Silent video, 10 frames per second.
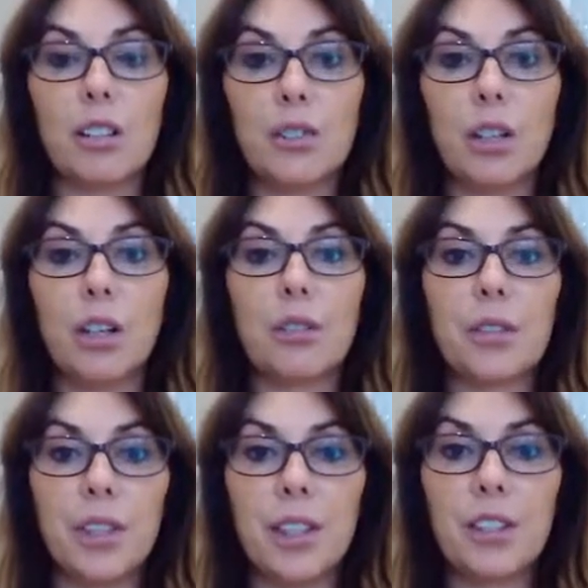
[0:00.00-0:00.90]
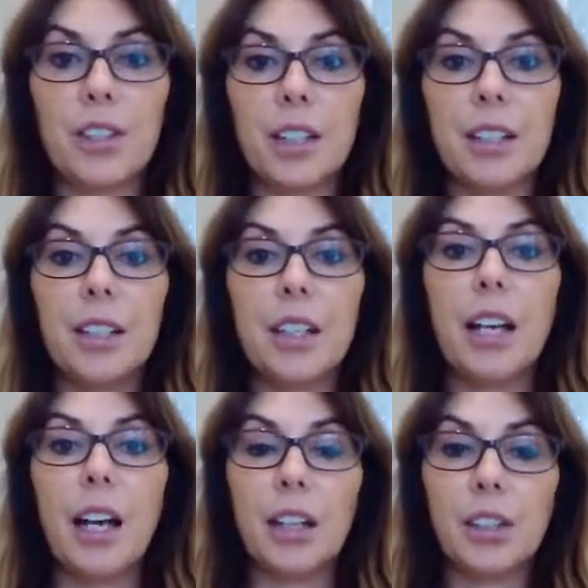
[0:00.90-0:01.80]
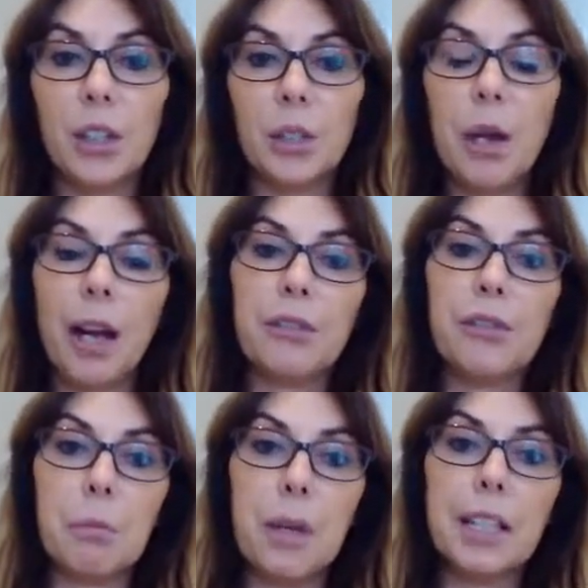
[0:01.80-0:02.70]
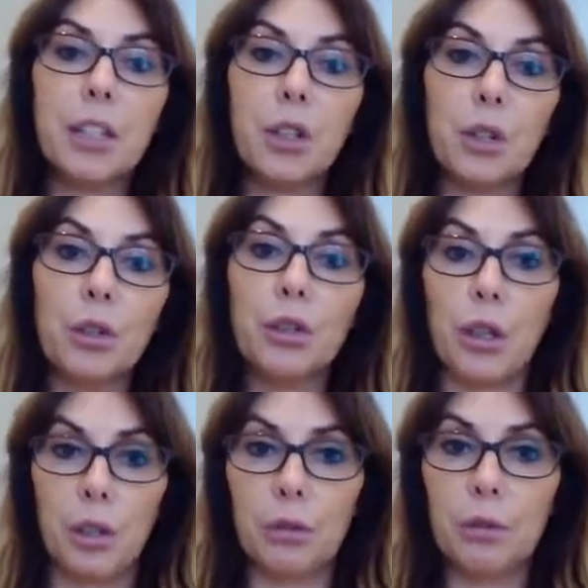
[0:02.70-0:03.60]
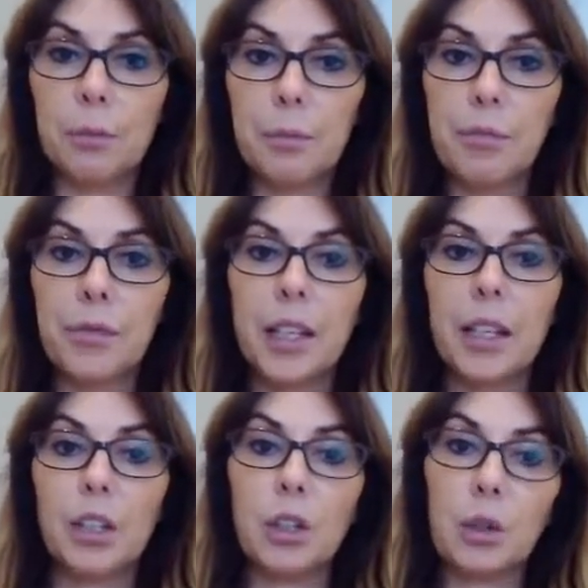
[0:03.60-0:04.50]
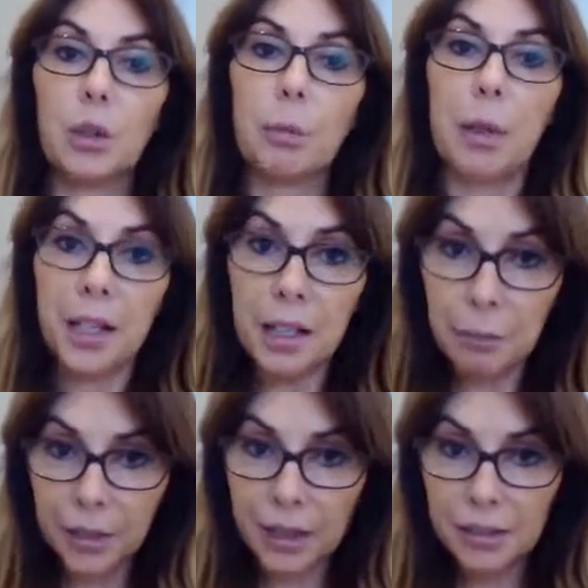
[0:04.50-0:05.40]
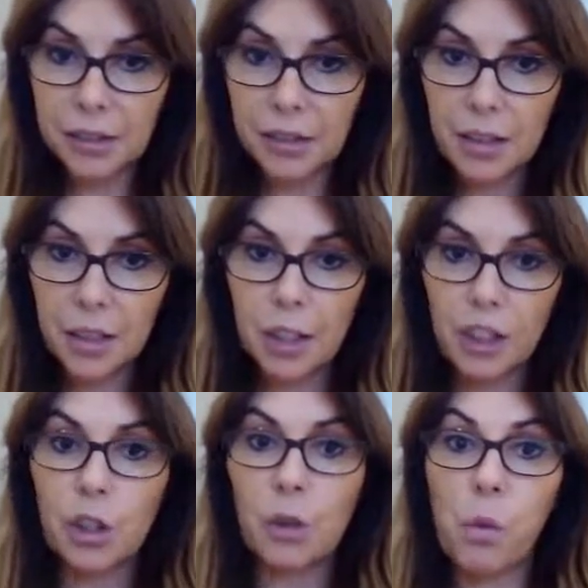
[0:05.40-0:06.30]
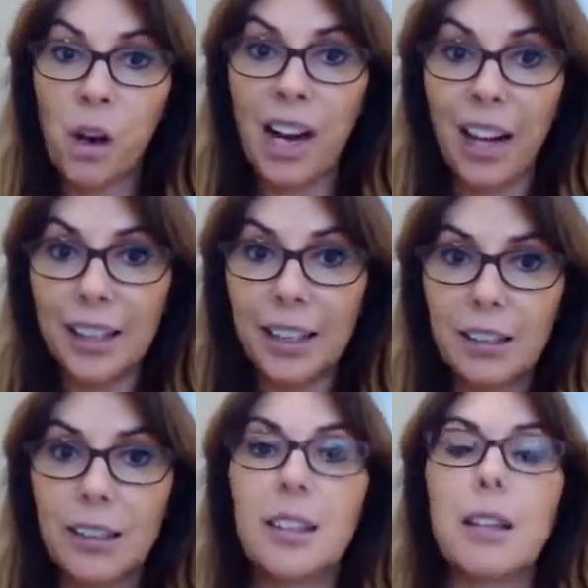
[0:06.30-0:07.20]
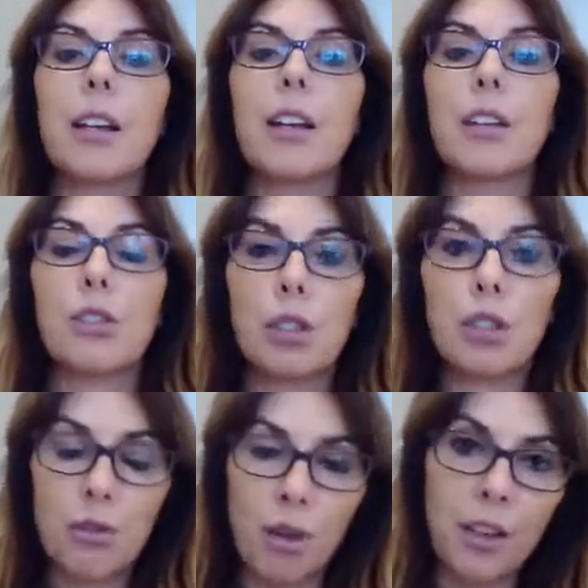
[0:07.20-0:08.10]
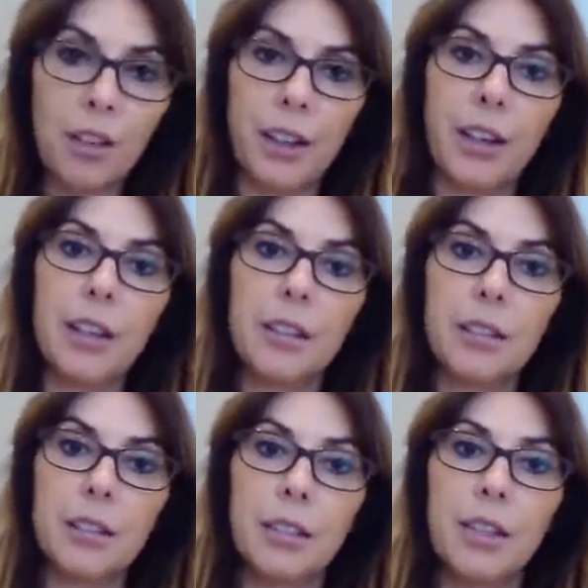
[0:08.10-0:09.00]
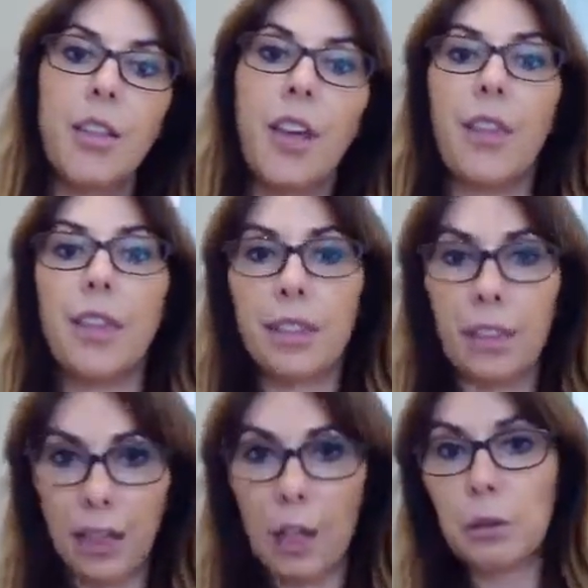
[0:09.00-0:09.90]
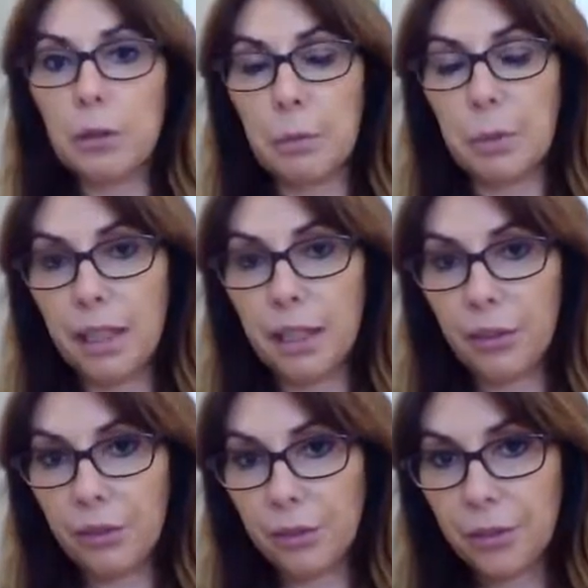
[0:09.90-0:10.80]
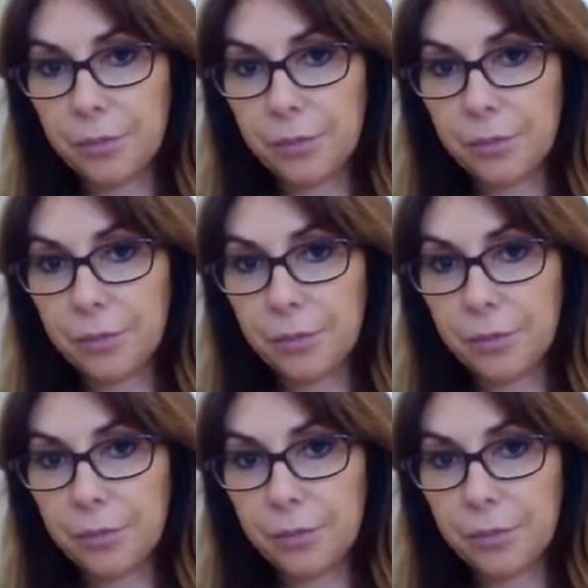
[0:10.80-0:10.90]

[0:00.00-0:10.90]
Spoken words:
of soul searching. And you have to make your goal, your purpose, your why stronger than the old belief.